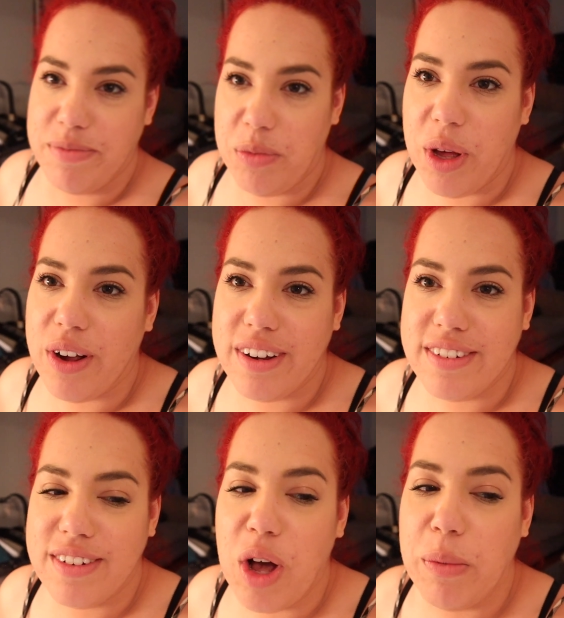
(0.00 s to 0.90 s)

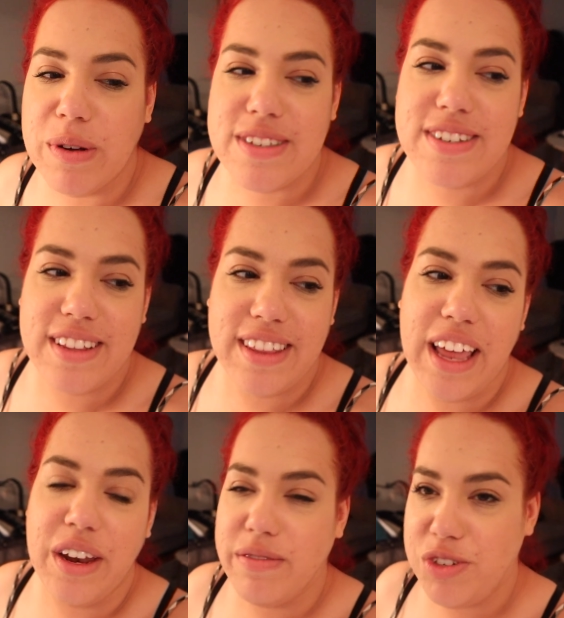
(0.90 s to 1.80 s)
We're almost at the
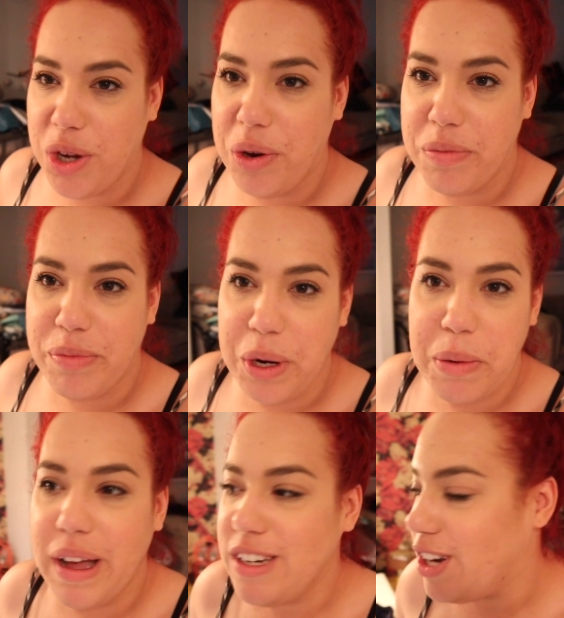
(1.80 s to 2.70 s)
end of June, pretty
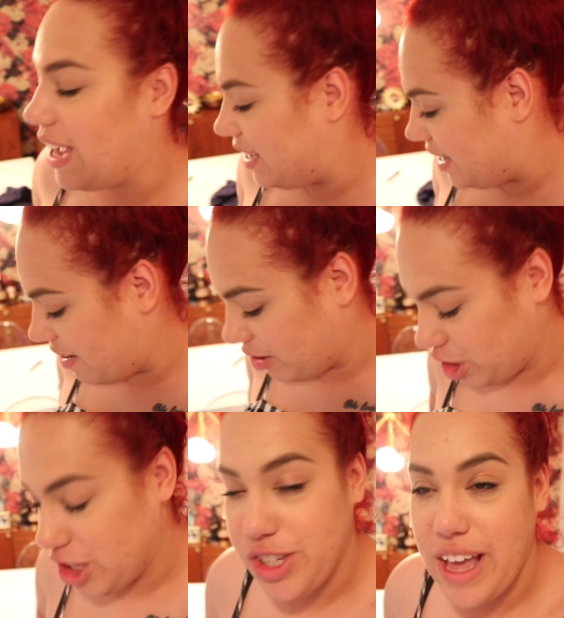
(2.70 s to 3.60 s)
much, and I never
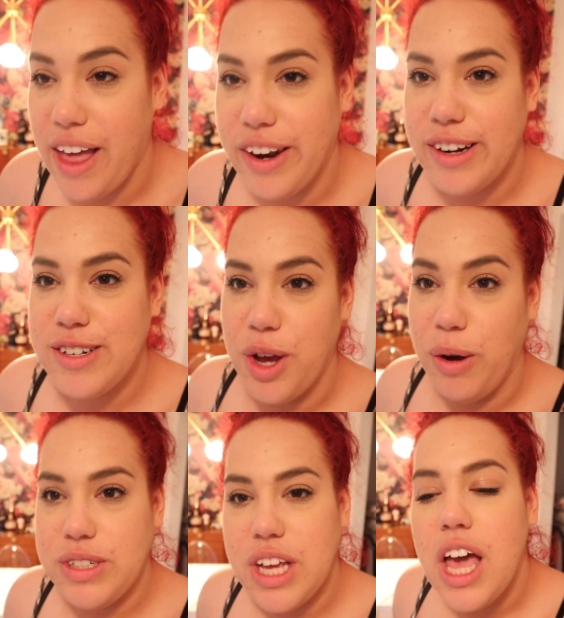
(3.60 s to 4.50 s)
changed the calendar.
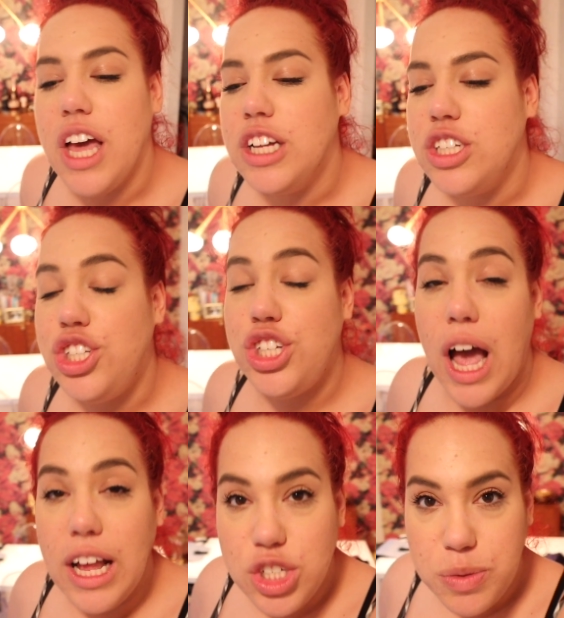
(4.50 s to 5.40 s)
Don't
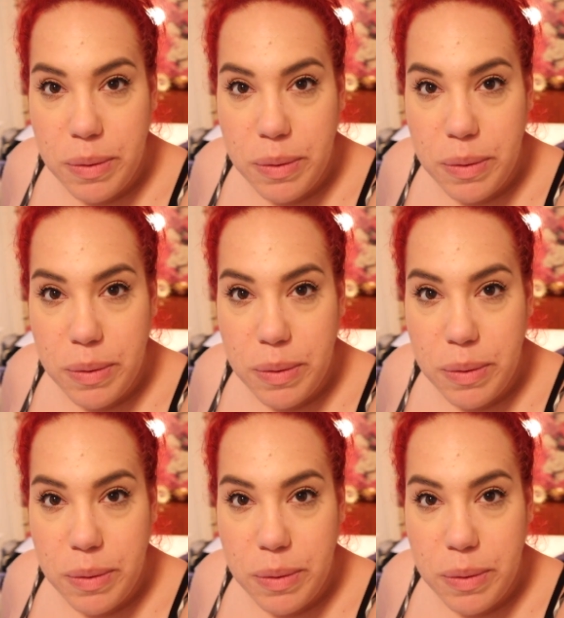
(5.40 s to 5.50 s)
judge